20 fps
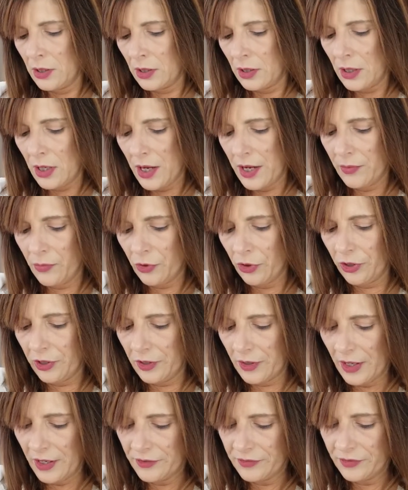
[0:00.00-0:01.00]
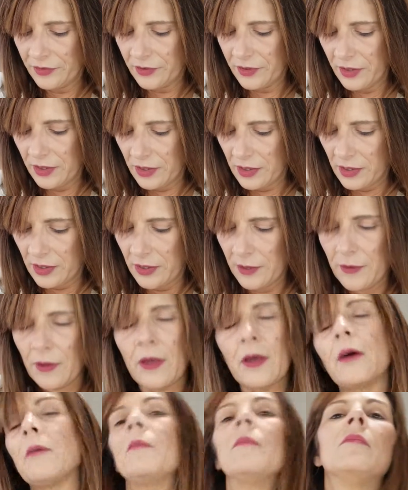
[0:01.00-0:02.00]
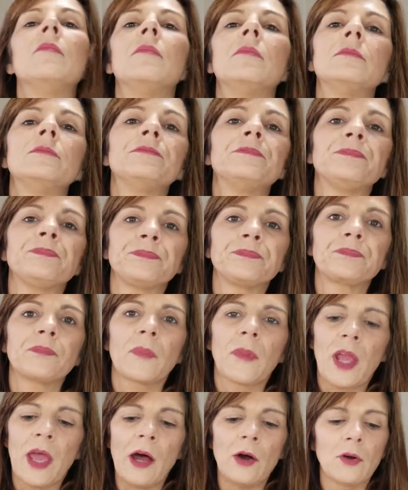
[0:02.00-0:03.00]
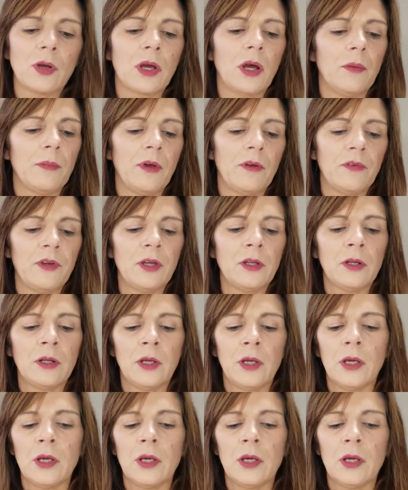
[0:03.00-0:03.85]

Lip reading: I really liked the outcome of it.